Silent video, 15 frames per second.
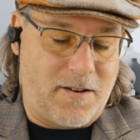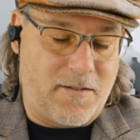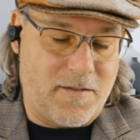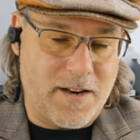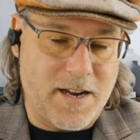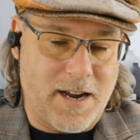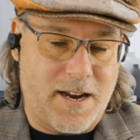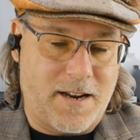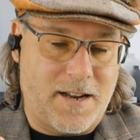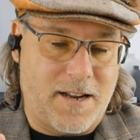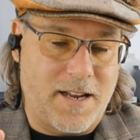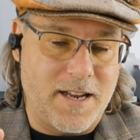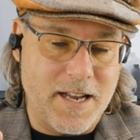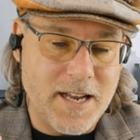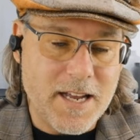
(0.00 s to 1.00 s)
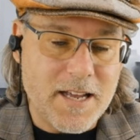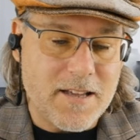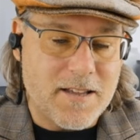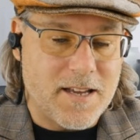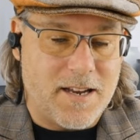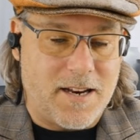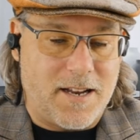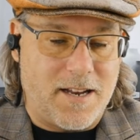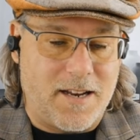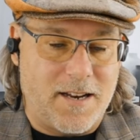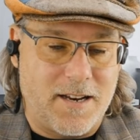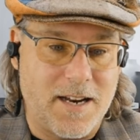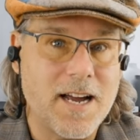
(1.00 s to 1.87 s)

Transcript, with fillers: You've got to ease it in.